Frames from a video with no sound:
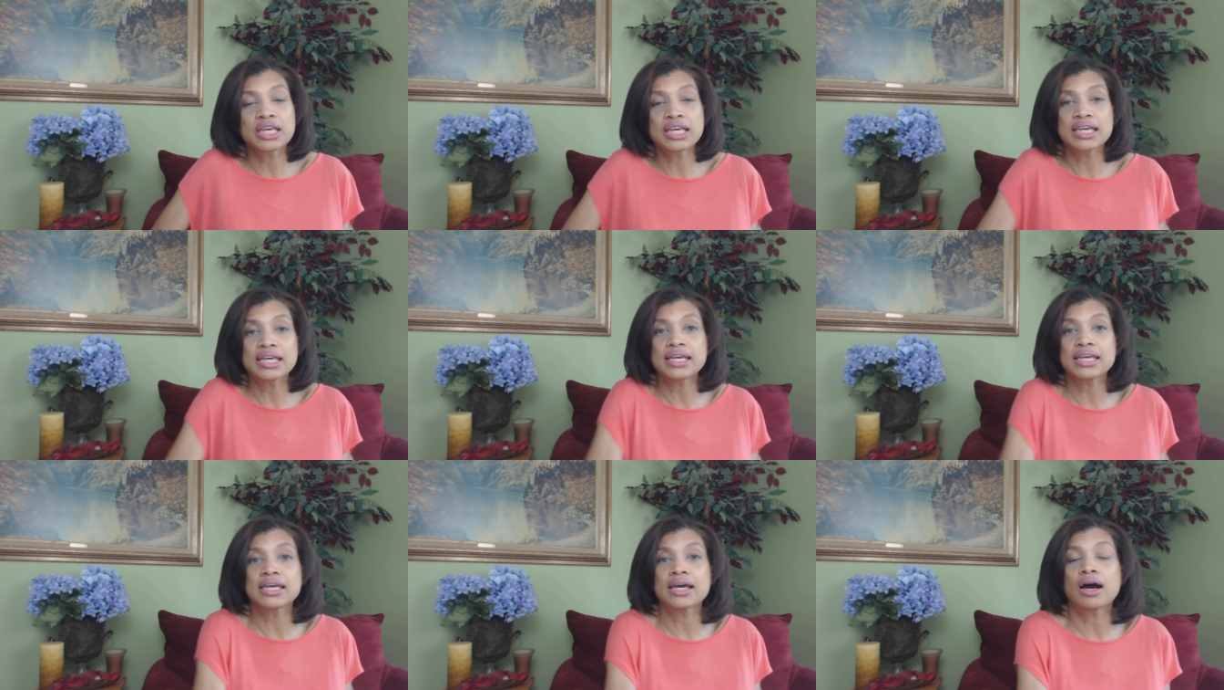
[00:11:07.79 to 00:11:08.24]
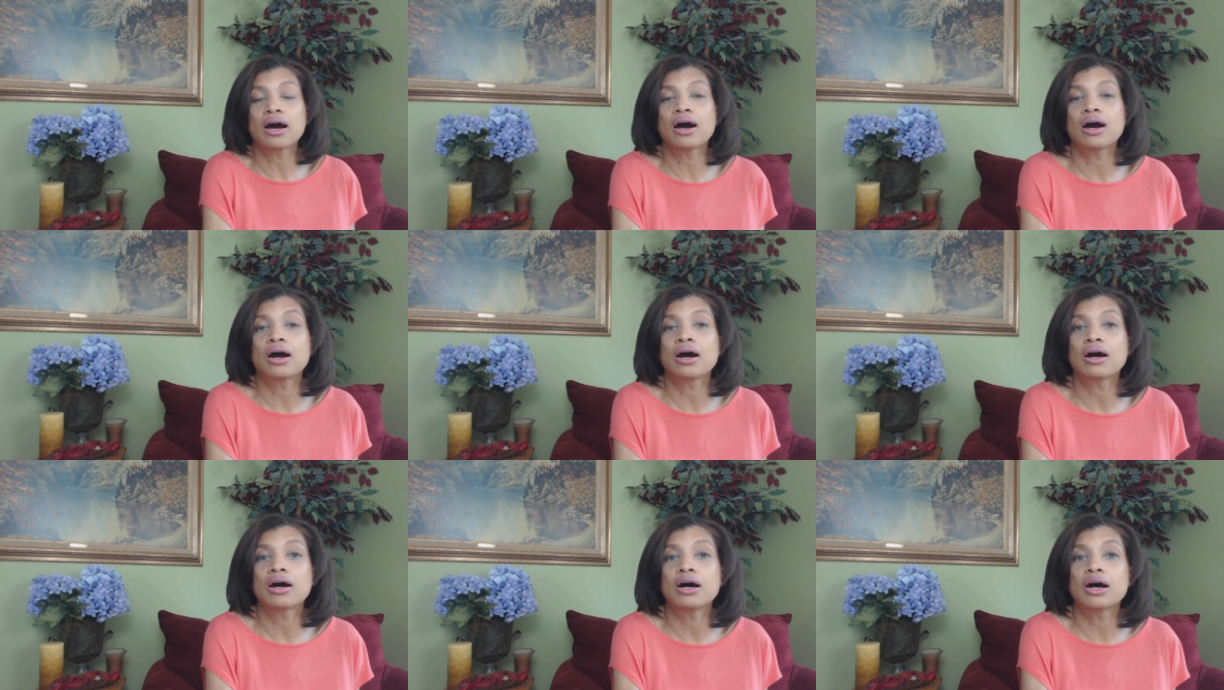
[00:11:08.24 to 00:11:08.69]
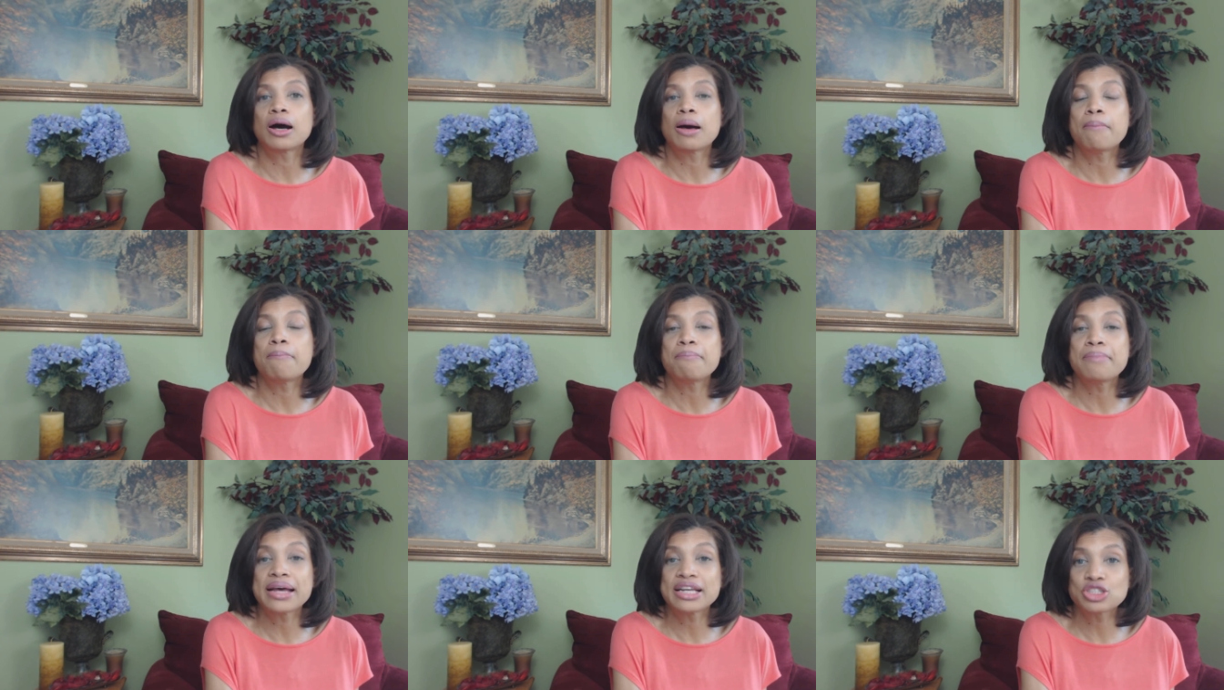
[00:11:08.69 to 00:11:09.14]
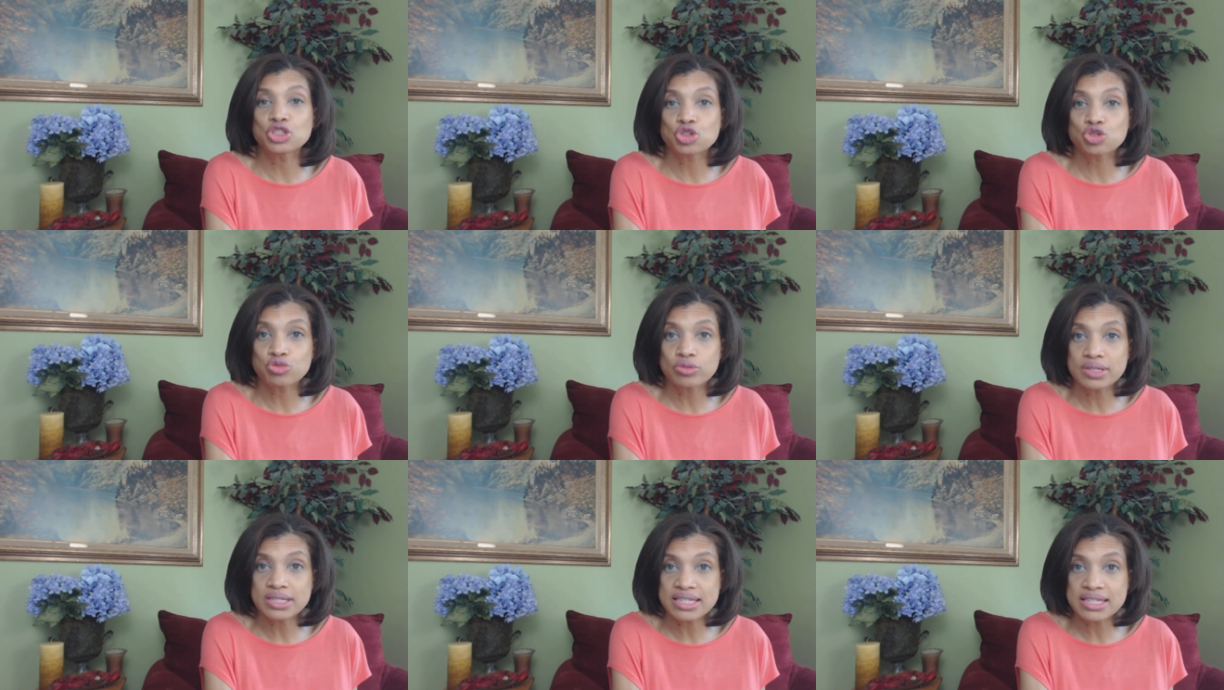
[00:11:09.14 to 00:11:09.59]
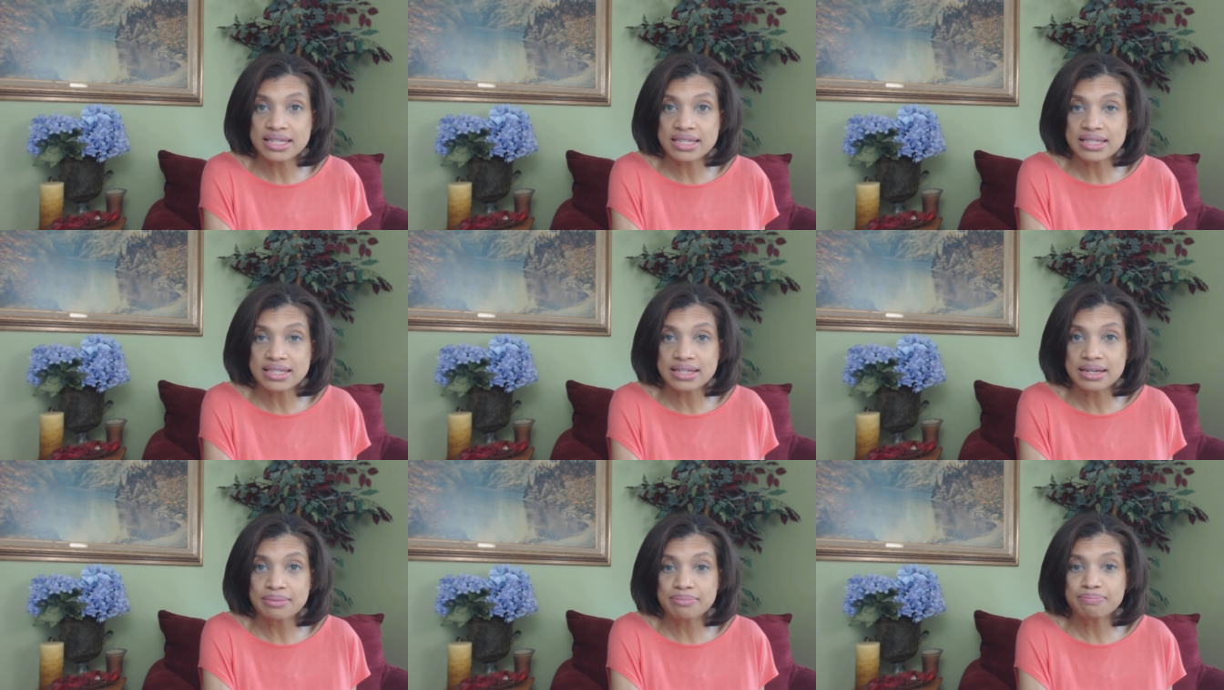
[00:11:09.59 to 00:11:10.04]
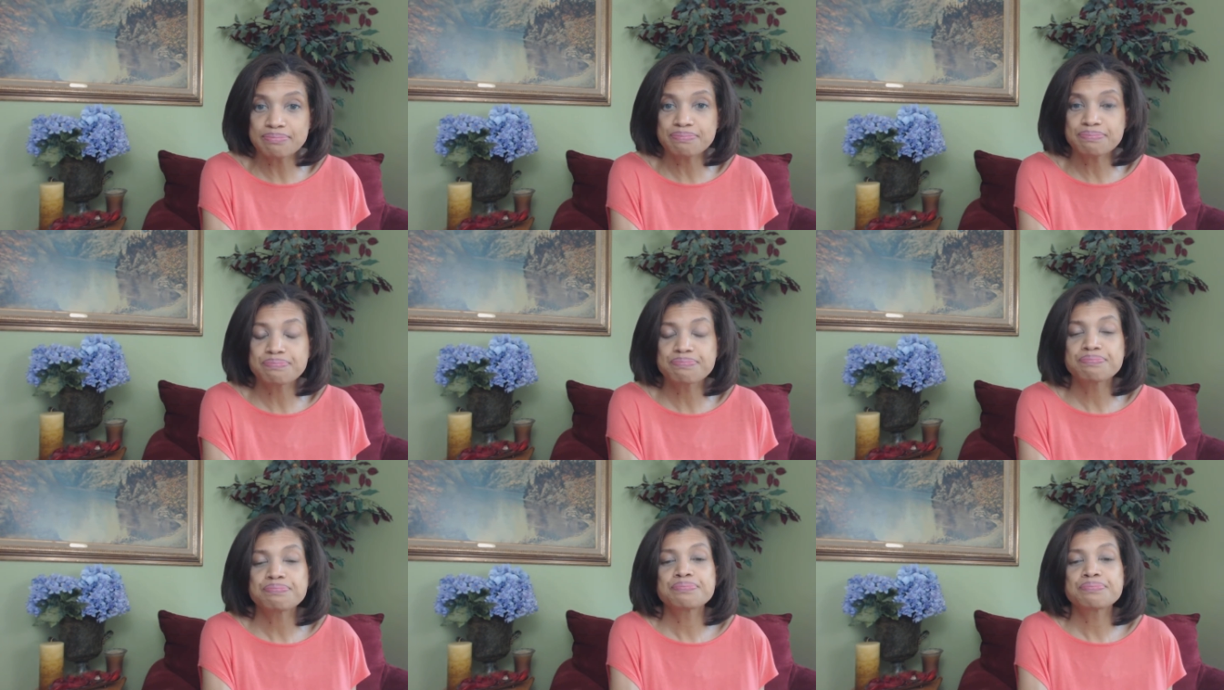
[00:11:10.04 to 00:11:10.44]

the uh, menstrual system.